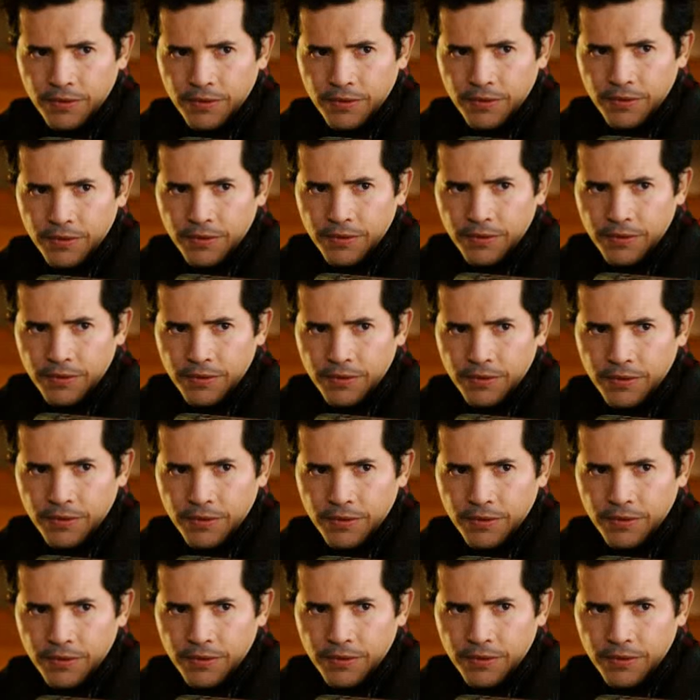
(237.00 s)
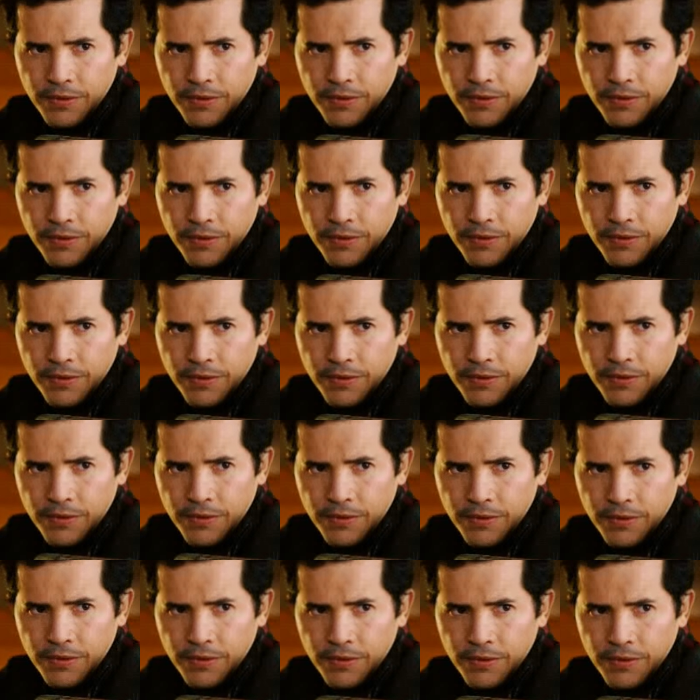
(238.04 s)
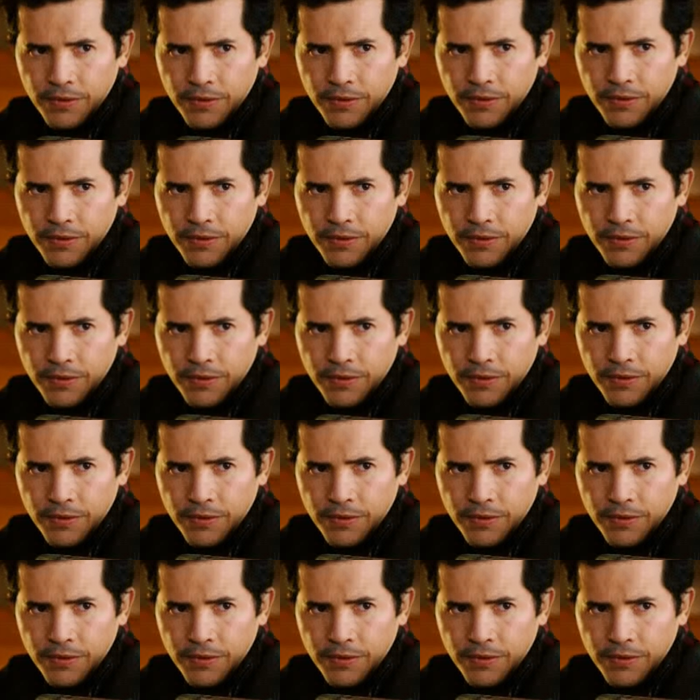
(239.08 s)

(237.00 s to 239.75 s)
(silent)